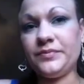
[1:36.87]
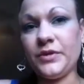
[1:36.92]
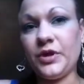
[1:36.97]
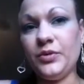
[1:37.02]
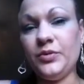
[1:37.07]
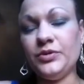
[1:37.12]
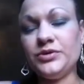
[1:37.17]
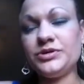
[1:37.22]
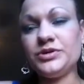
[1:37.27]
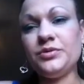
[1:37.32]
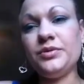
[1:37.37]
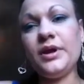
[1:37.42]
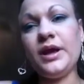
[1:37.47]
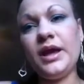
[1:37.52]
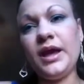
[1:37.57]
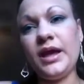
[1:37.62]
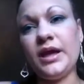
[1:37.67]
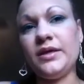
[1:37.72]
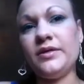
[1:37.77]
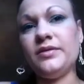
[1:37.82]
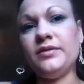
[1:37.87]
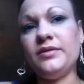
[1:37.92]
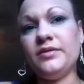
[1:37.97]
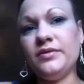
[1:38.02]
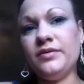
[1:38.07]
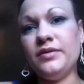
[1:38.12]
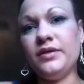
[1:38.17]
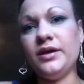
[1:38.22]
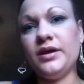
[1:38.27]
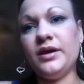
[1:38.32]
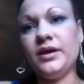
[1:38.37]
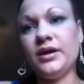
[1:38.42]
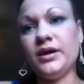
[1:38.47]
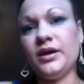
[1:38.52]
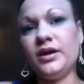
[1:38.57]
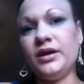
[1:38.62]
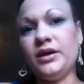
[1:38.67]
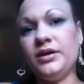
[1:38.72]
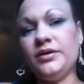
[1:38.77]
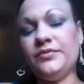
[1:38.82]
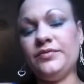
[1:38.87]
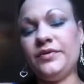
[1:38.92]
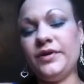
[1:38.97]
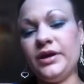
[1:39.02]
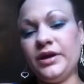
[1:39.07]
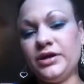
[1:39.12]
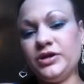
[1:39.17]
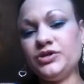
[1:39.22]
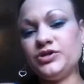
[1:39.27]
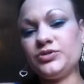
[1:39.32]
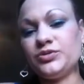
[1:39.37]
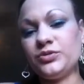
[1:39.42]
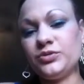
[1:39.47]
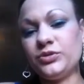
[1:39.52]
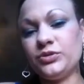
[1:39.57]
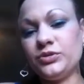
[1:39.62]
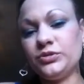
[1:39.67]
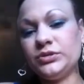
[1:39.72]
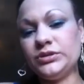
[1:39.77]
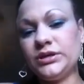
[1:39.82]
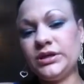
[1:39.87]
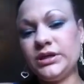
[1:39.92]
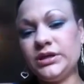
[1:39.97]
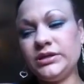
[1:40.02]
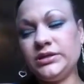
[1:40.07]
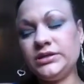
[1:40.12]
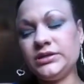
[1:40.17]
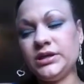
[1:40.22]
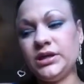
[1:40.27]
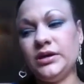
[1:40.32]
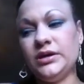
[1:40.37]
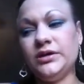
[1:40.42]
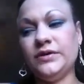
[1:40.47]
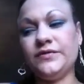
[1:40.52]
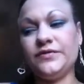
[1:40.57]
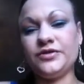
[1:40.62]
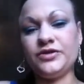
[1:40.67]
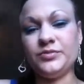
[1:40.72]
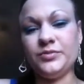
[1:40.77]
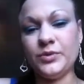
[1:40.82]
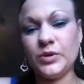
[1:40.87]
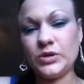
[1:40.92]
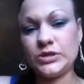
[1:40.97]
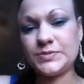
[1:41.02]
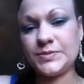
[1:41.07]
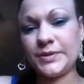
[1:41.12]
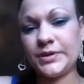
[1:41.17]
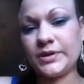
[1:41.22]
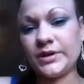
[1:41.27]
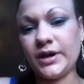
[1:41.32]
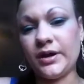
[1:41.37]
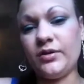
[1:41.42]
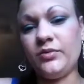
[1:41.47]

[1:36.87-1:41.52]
it was okay. They controlled it for the most part.